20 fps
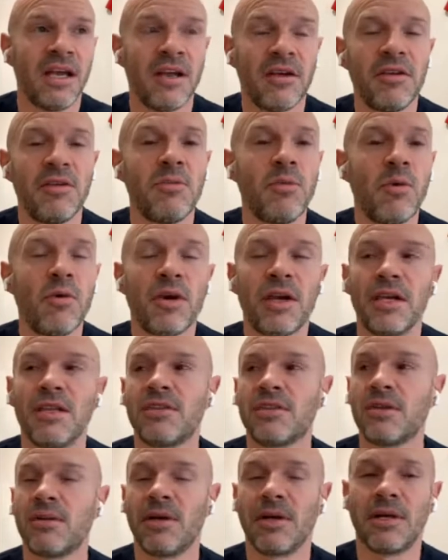You walk
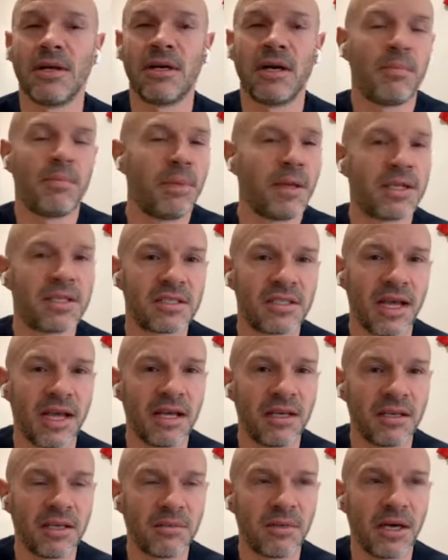into a big
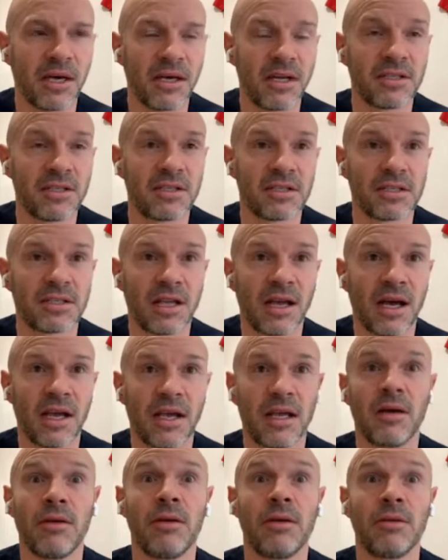stadium and it's just
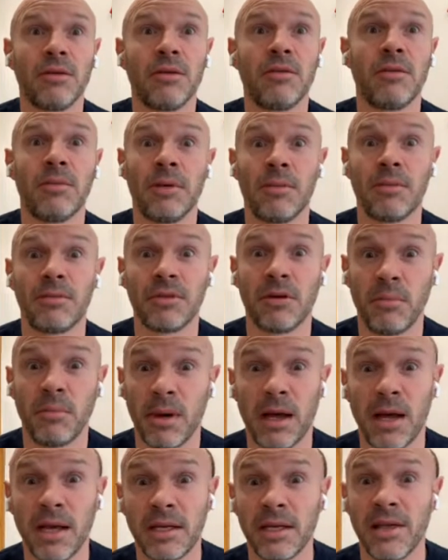like, you're a bit sort
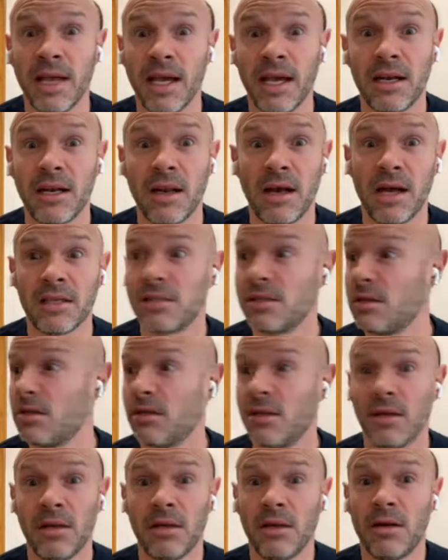of blind in the headlights
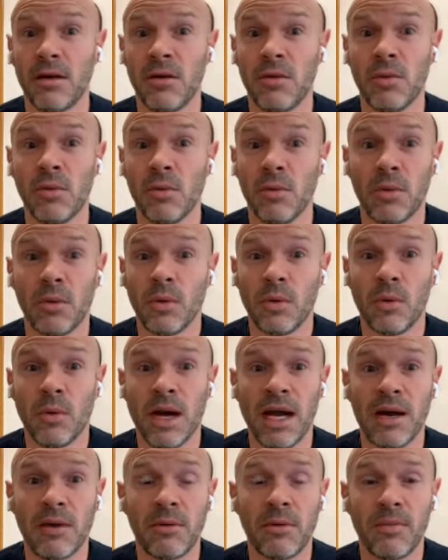and, oh,
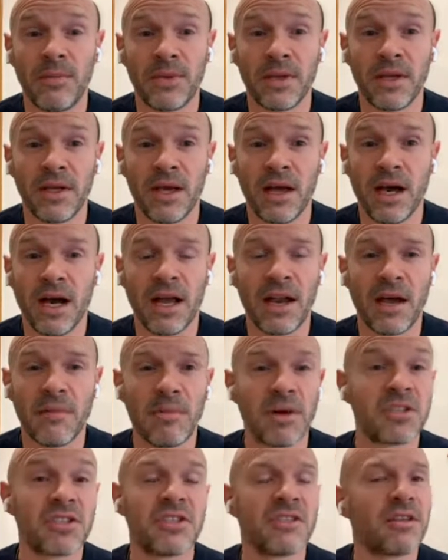wow. And
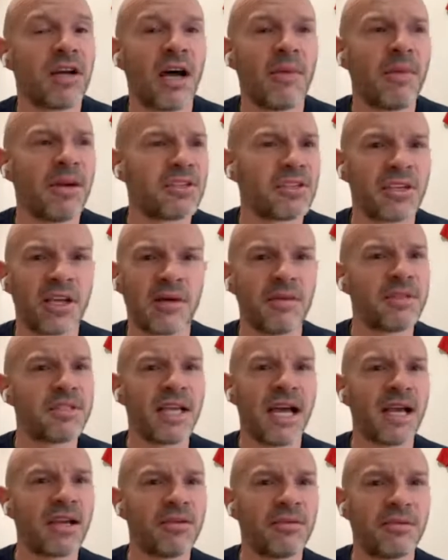I mustn't go
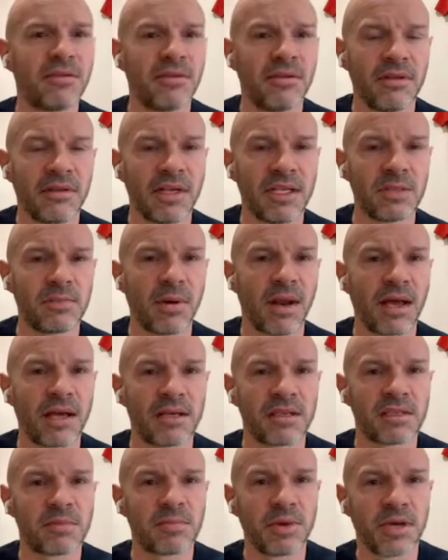and tackle these
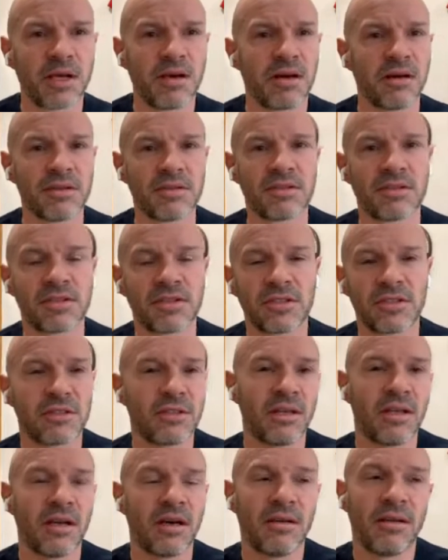players because,
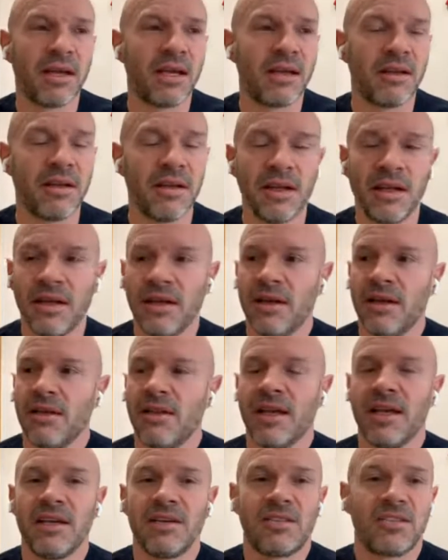
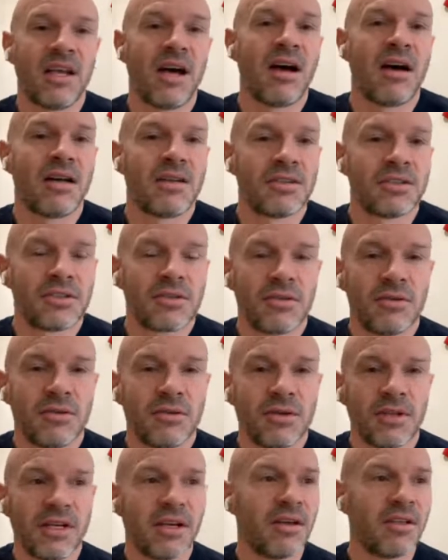they're stars
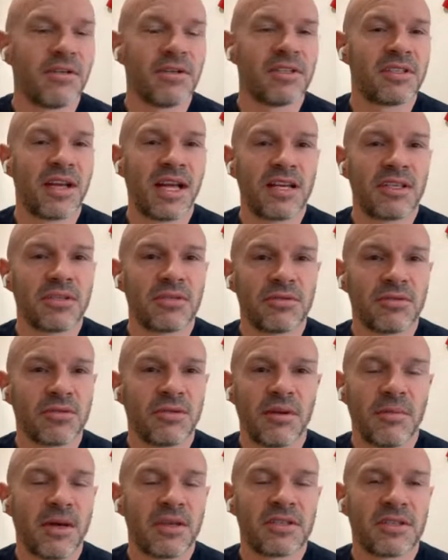or, they're international, or I
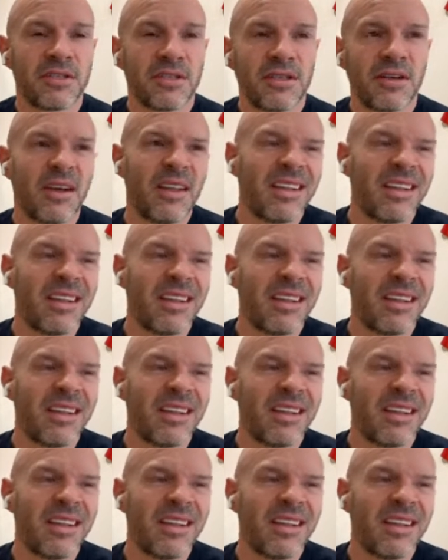mustn't,